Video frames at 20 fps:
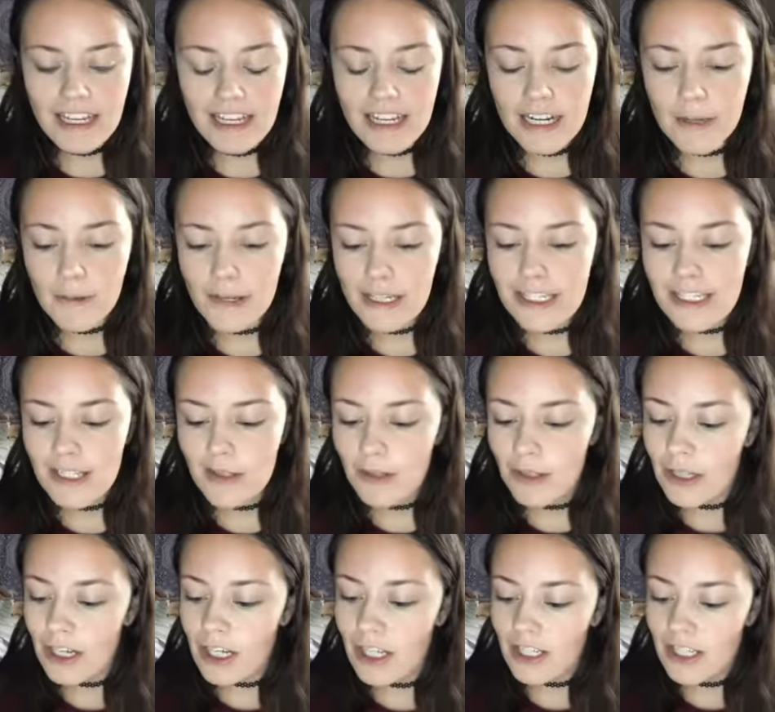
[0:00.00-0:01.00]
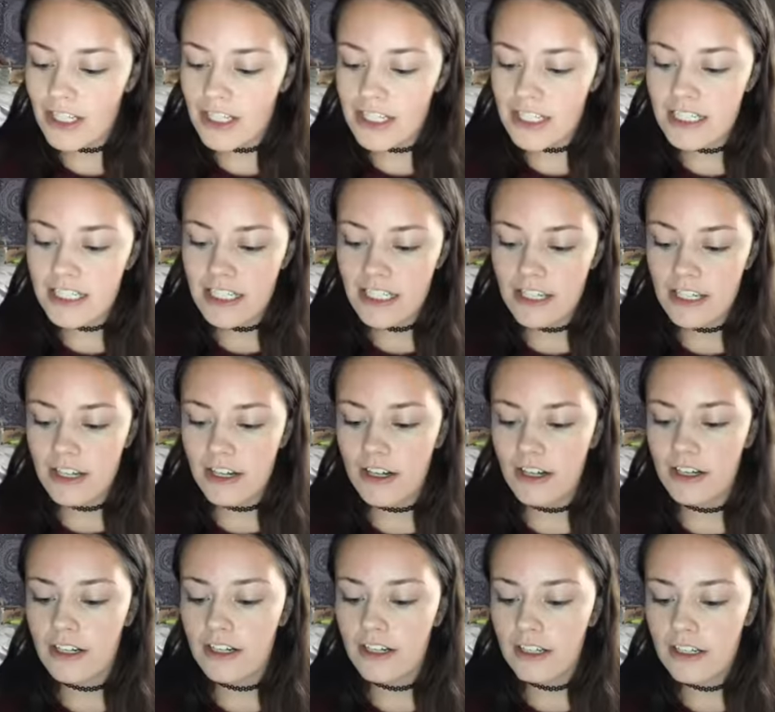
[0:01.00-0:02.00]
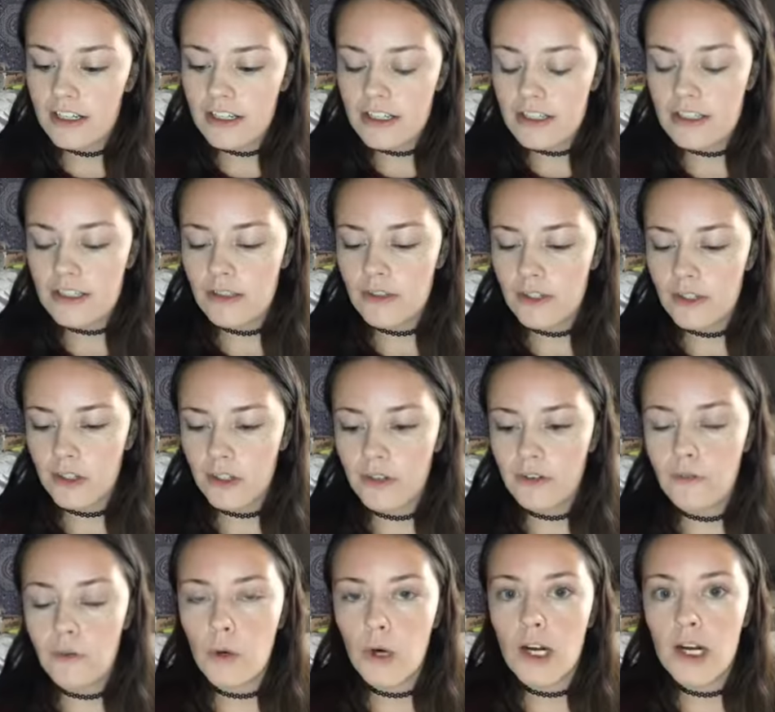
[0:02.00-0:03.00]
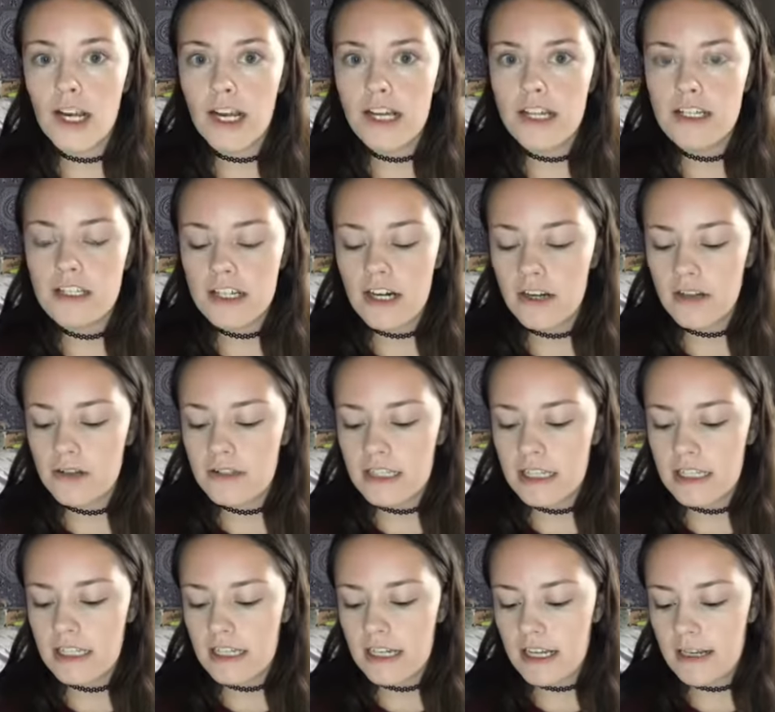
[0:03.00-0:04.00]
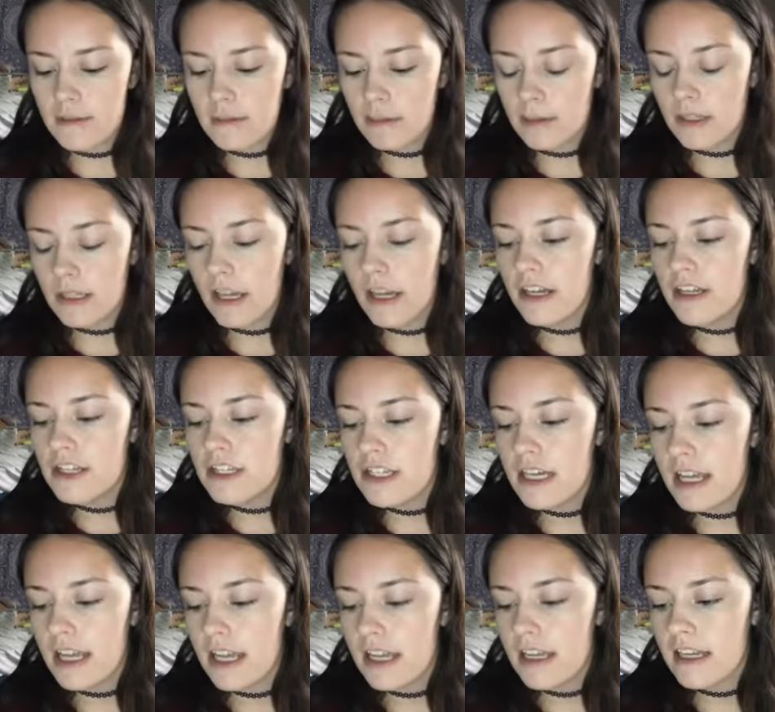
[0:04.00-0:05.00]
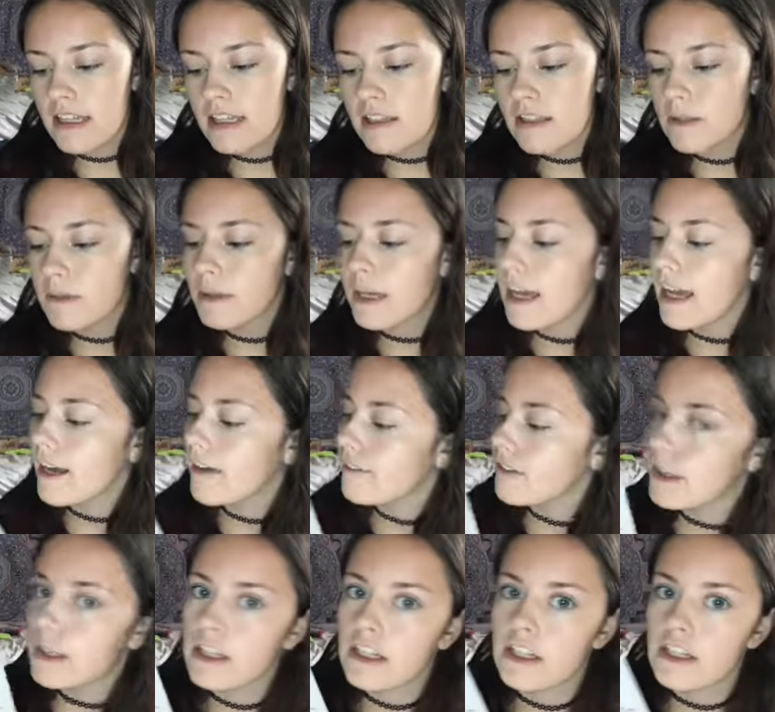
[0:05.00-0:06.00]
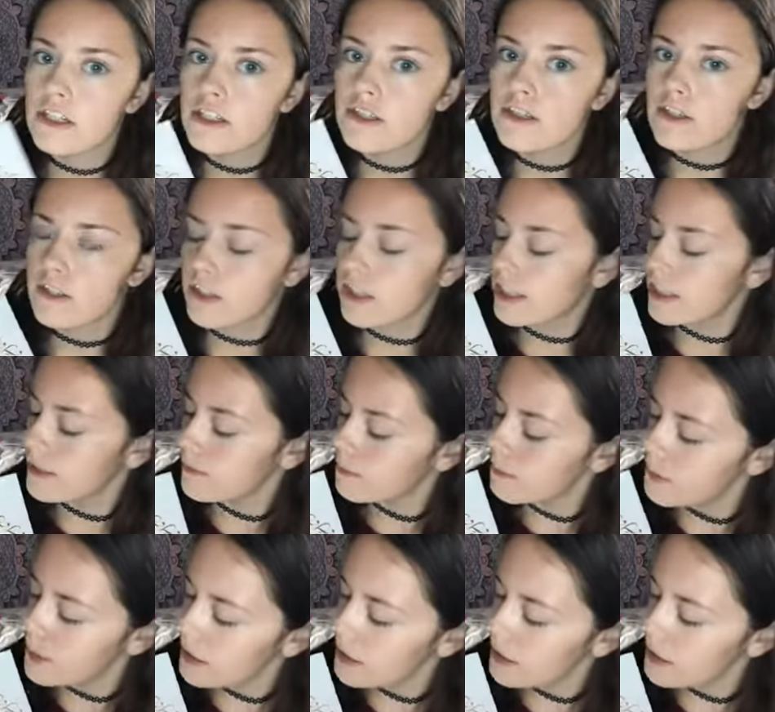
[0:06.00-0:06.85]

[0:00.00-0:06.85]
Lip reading: anyway, so the colors in here, so there are 4 eyeshadows and then a blush, and so we have Dream